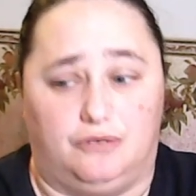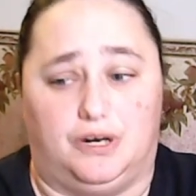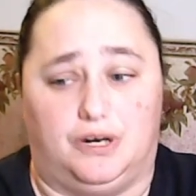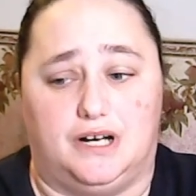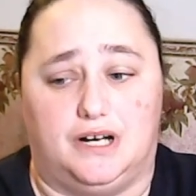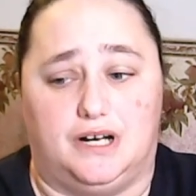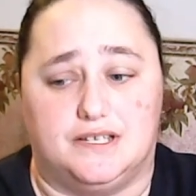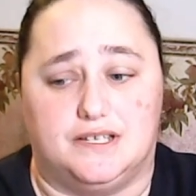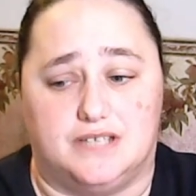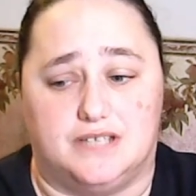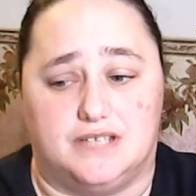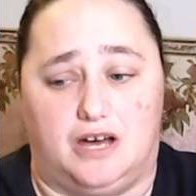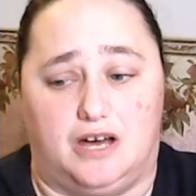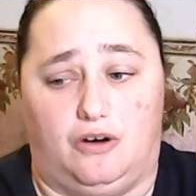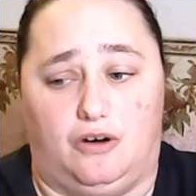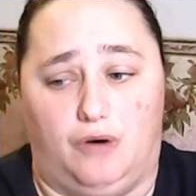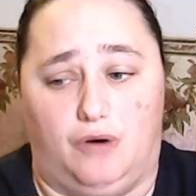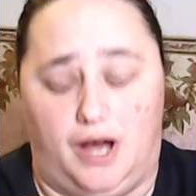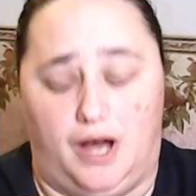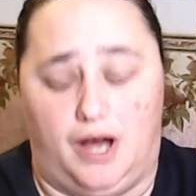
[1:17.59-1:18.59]
So
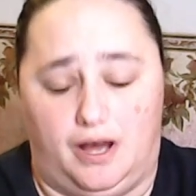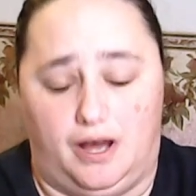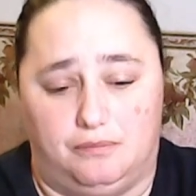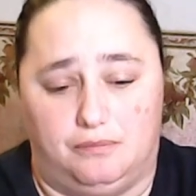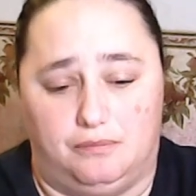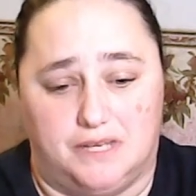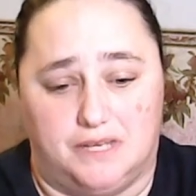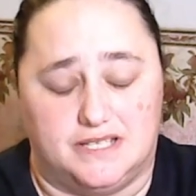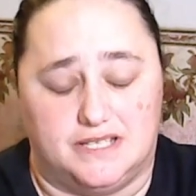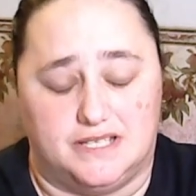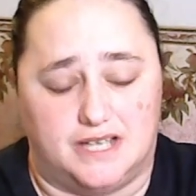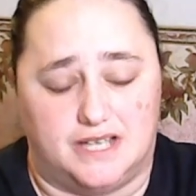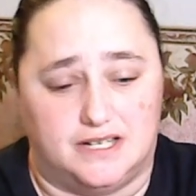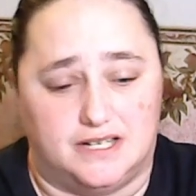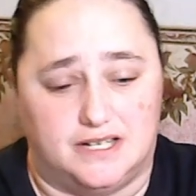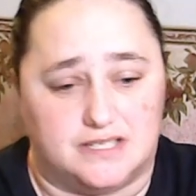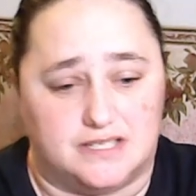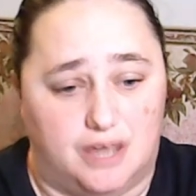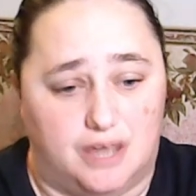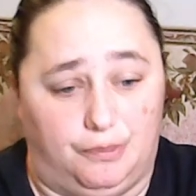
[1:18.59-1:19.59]
um, my son is
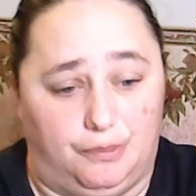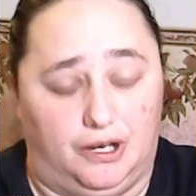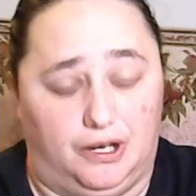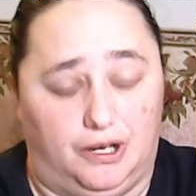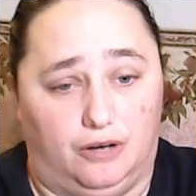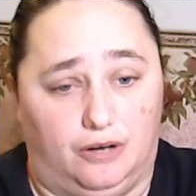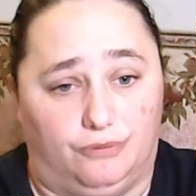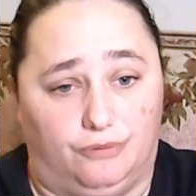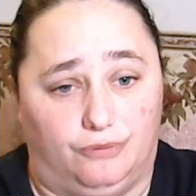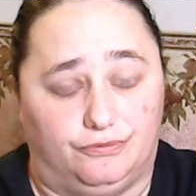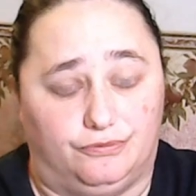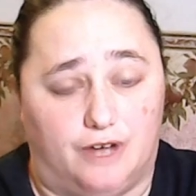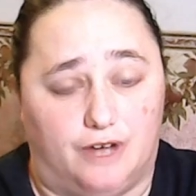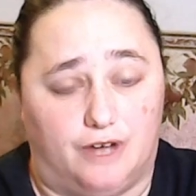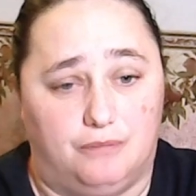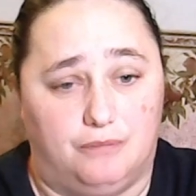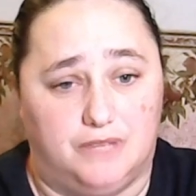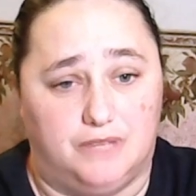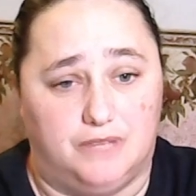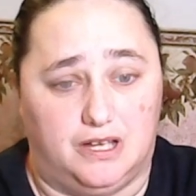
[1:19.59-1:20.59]
coming home from
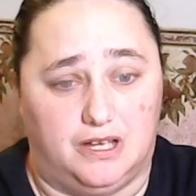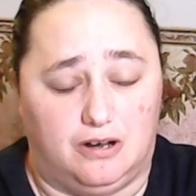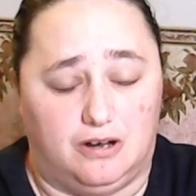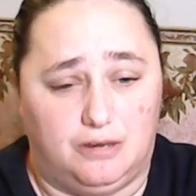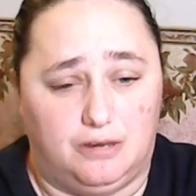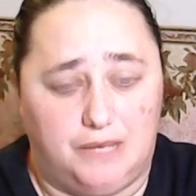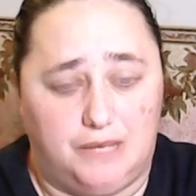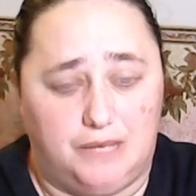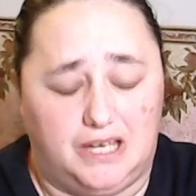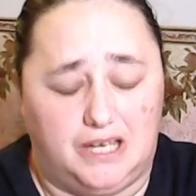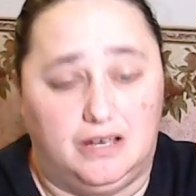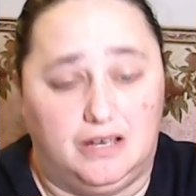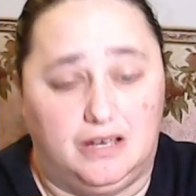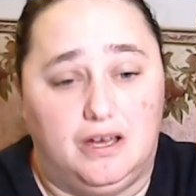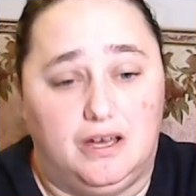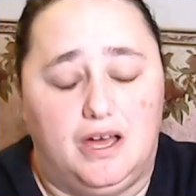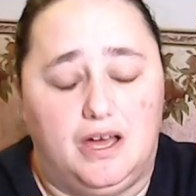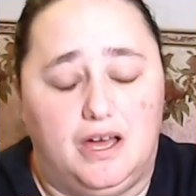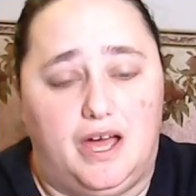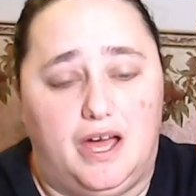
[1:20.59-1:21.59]
the army,
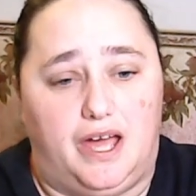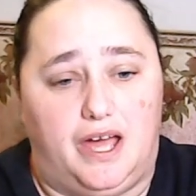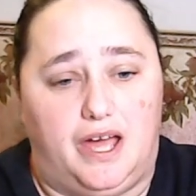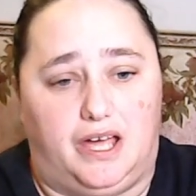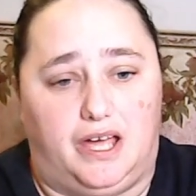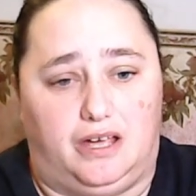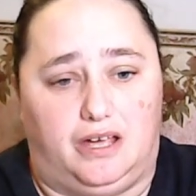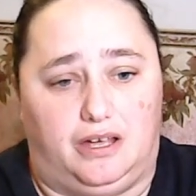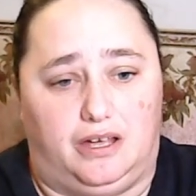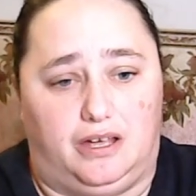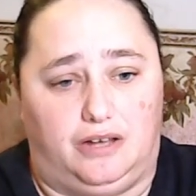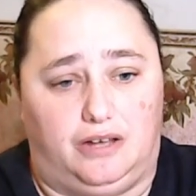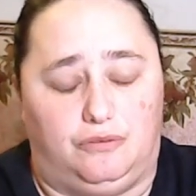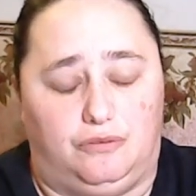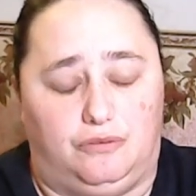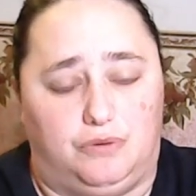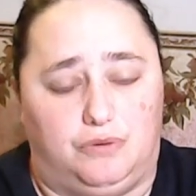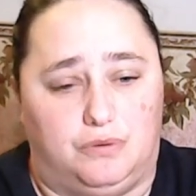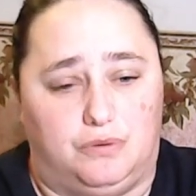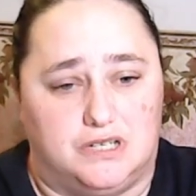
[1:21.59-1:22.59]
and we
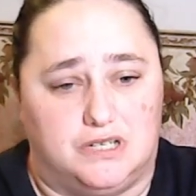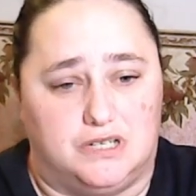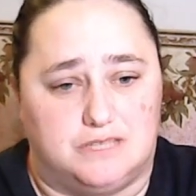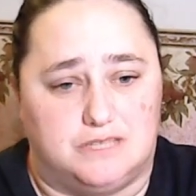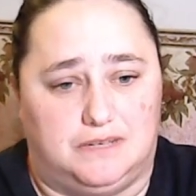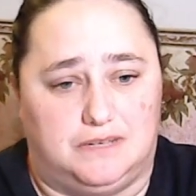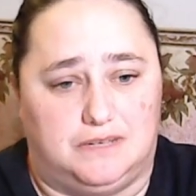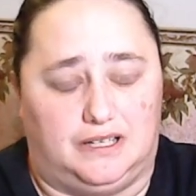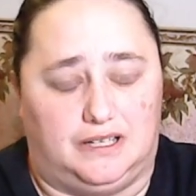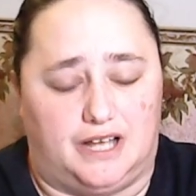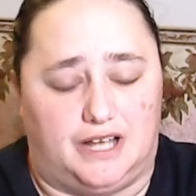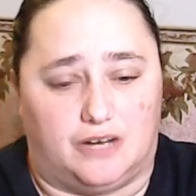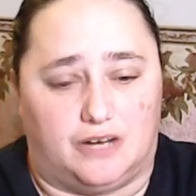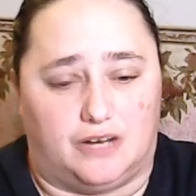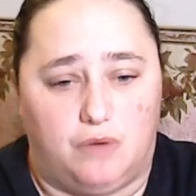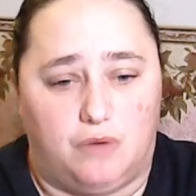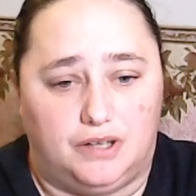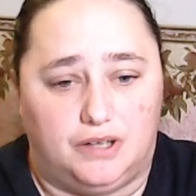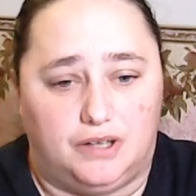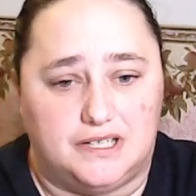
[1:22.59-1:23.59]
want to spend a lot of
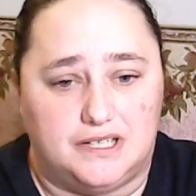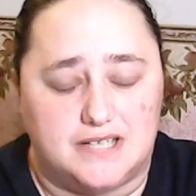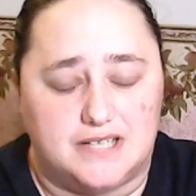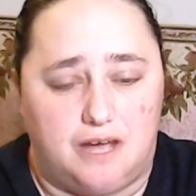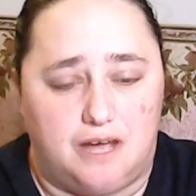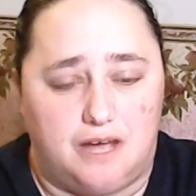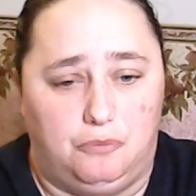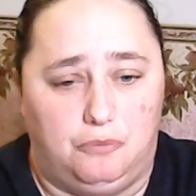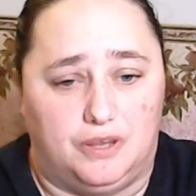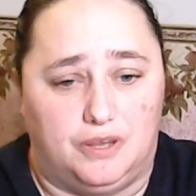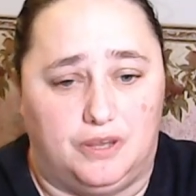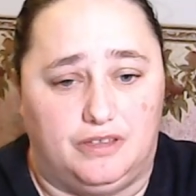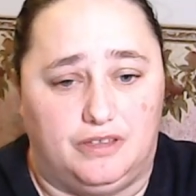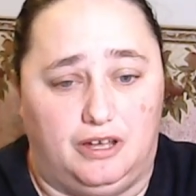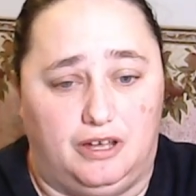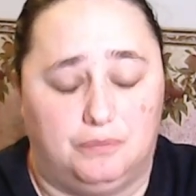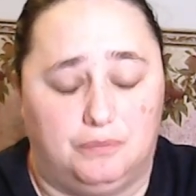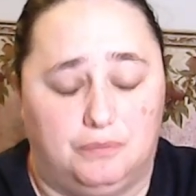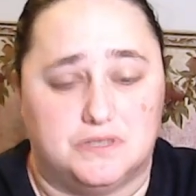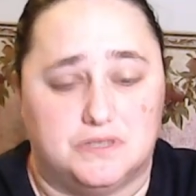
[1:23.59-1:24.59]
quality time with him
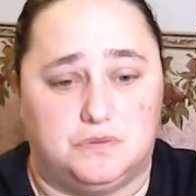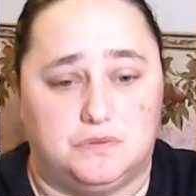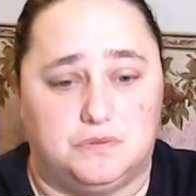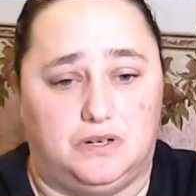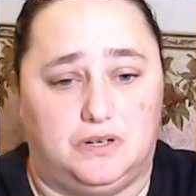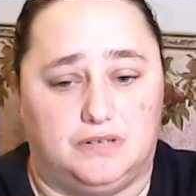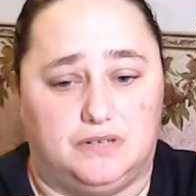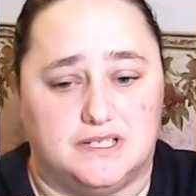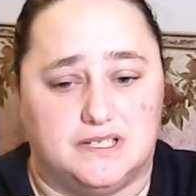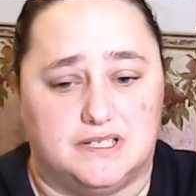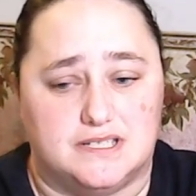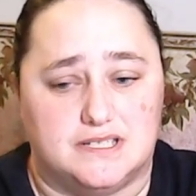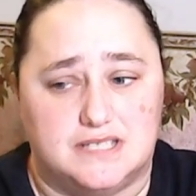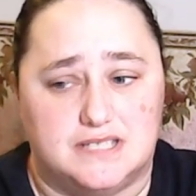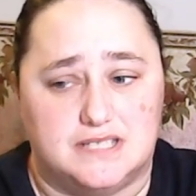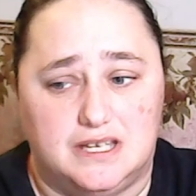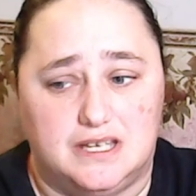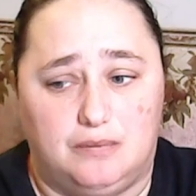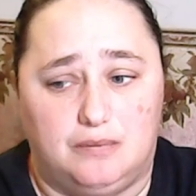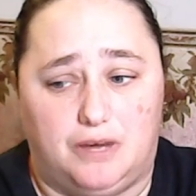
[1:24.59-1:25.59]
because we don't get to see
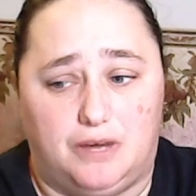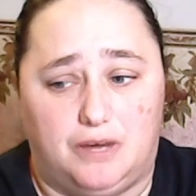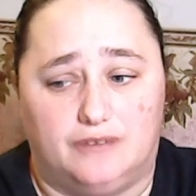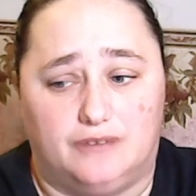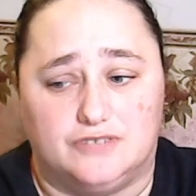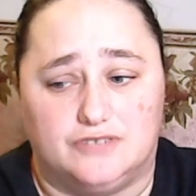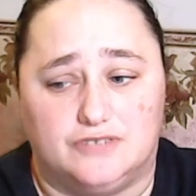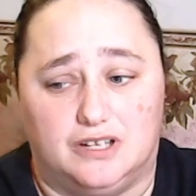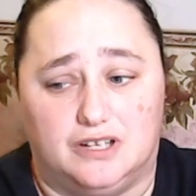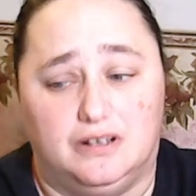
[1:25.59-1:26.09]
him often.